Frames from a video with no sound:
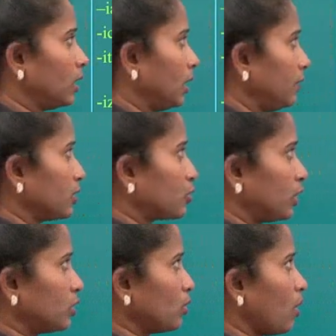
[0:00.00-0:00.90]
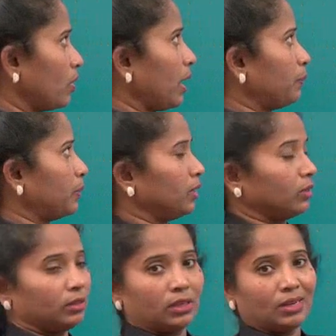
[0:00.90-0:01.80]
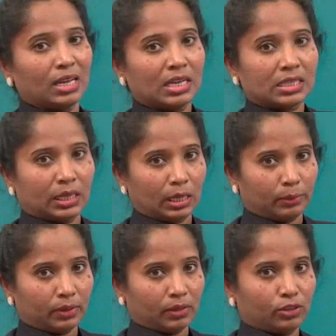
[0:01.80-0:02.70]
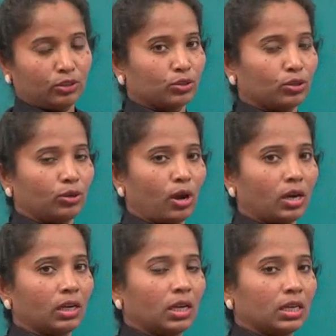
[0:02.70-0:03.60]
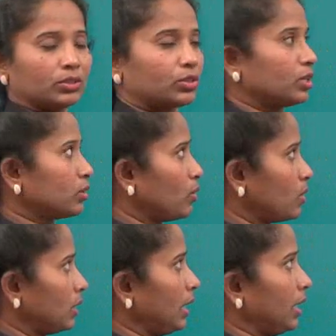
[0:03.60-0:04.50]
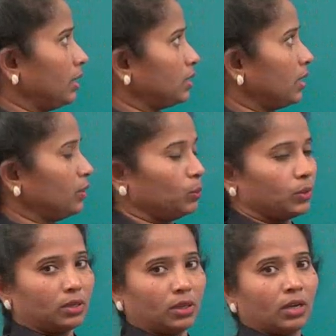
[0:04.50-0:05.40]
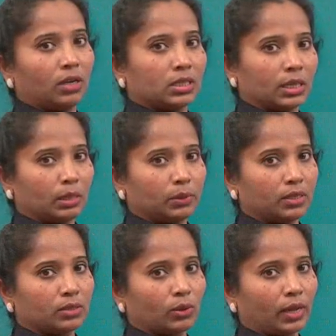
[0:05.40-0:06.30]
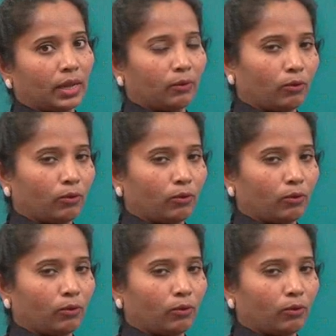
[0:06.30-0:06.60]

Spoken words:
Giving stress on that particular syllable. You should not stress on the entire word syllables. Okay.